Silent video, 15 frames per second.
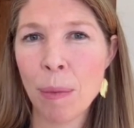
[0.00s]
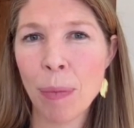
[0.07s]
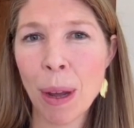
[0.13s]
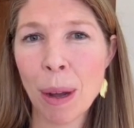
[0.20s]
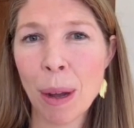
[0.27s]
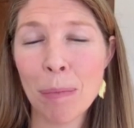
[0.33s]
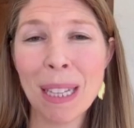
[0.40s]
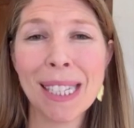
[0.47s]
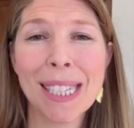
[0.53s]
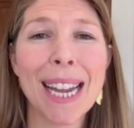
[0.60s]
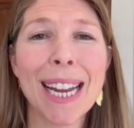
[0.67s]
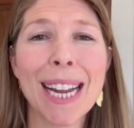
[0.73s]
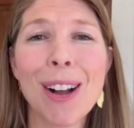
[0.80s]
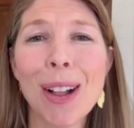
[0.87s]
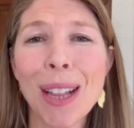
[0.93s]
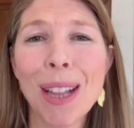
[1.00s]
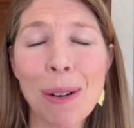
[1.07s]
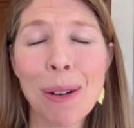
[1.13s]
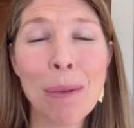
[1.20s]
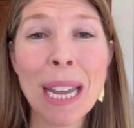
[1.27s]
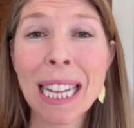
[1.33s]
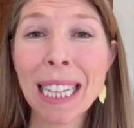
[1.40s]
um, been sending all
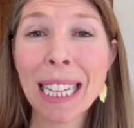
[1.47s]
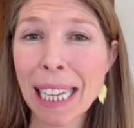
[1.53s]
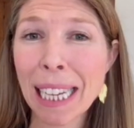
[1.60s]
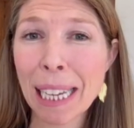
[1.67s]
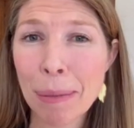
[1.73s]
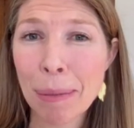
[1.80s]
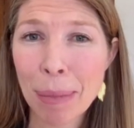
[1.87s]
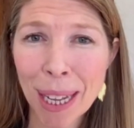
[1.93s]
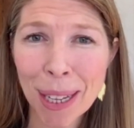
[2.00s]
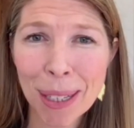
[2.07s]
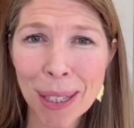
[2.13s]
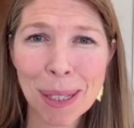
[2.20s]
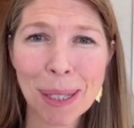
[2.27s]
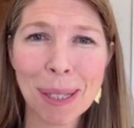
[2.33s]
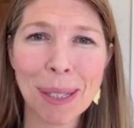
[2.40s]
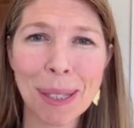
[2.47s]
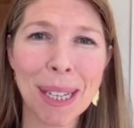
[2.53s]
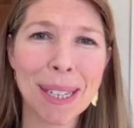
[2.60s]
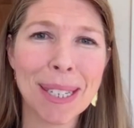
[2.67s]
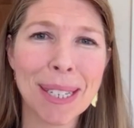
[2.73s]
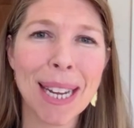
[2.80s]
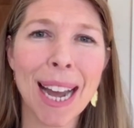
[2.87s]
out weekly emails to the
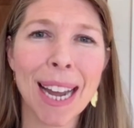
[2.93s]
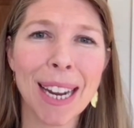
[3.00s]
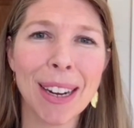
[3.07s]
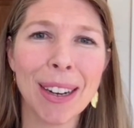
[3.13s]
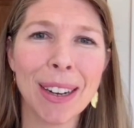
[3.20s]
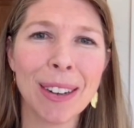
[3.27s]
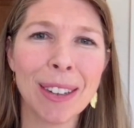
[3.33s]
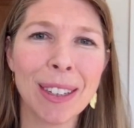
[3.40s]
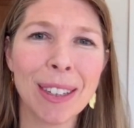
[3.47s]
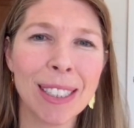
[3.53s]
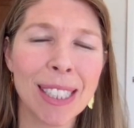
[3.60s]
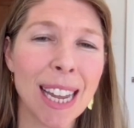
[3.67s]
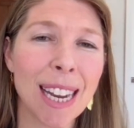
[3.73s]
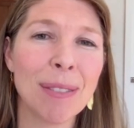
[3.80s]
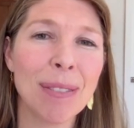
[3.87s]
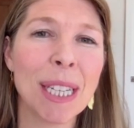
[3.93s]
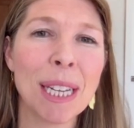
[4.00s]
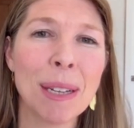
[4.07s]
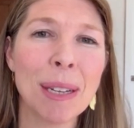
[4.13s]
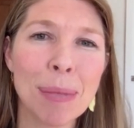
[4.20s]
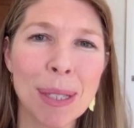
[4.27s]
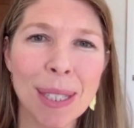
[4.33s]
entire set of
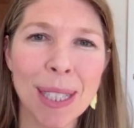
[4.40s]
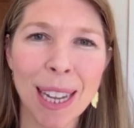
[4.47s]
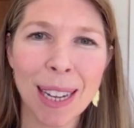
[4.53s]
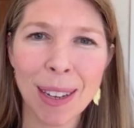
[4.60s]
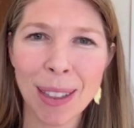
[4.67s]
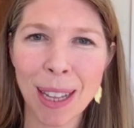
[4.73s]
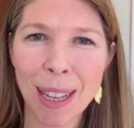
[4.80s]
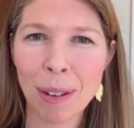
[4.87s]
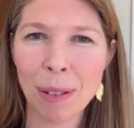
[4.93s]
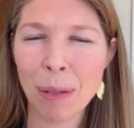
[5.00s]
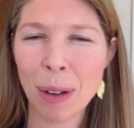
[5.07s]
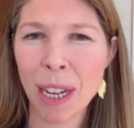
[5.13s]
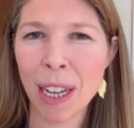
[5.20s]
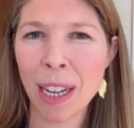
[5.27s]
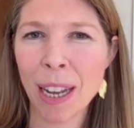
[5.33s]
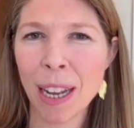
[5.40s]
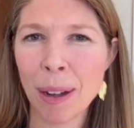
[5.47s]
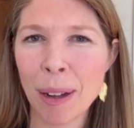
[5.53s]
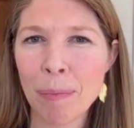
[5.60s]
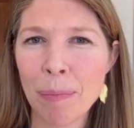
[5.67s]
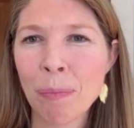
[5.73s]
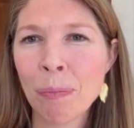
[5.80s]
teams that that we
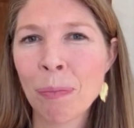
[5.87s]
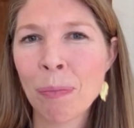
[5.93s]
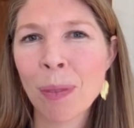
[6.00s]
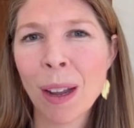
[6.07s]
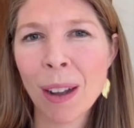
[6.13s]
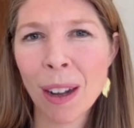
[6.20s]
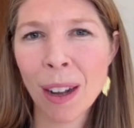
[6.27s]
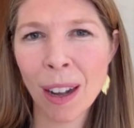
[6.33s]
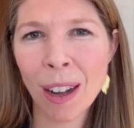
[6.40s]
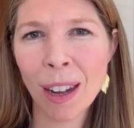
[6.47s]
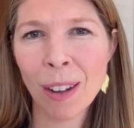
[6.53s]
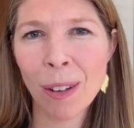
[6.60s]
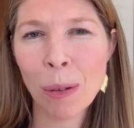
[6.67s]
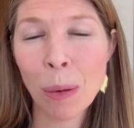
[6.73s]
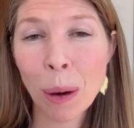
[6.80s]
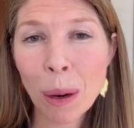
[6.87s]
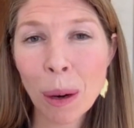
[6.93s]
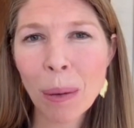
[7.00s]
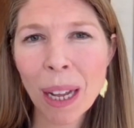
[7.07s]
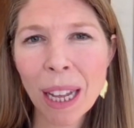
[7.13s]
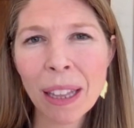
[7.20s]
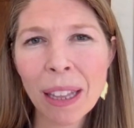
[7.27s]
um, uh,
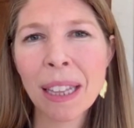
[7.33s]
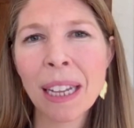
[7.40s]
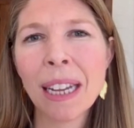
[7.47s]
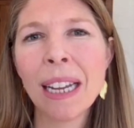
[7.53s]
work with.